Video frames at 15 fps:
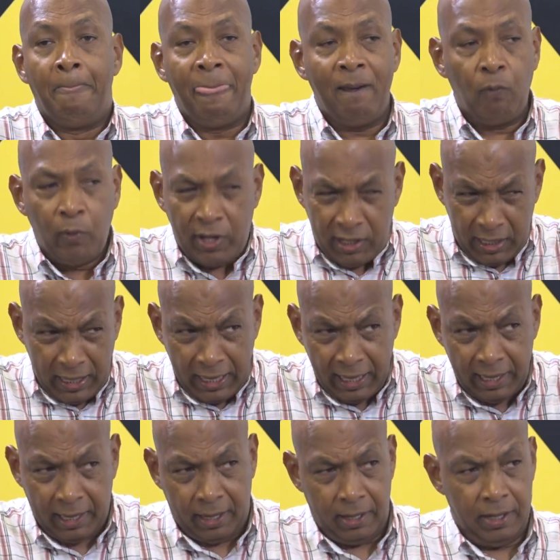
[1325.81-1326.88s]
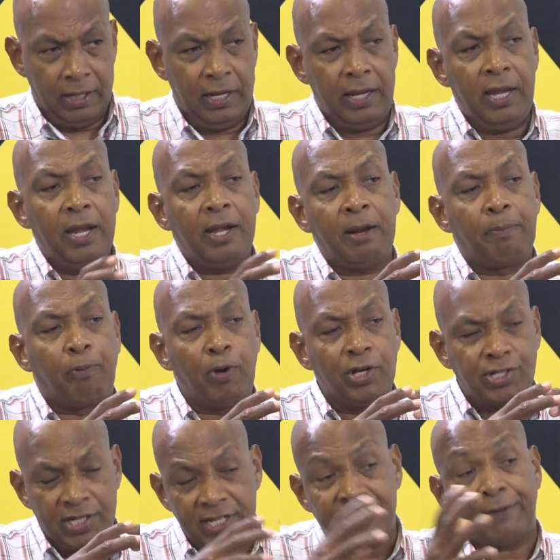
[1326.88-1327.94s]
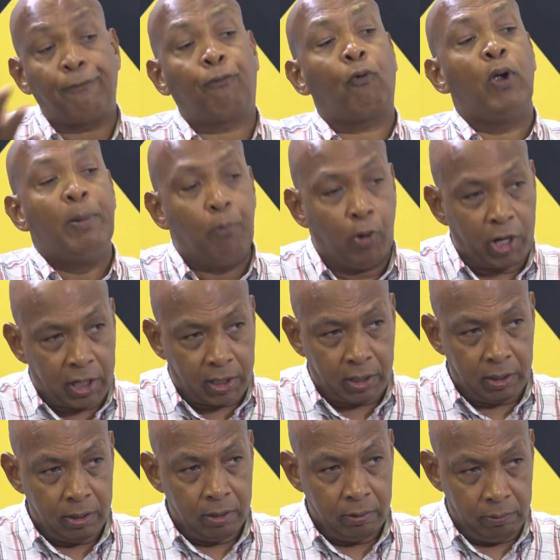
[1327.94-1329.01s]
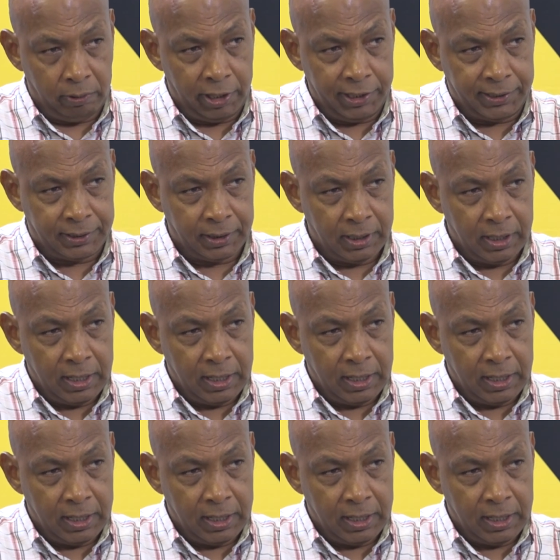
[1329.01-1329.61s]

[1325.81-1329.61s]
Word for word: now with the EDA, the EDA brings it's a framework, right? right?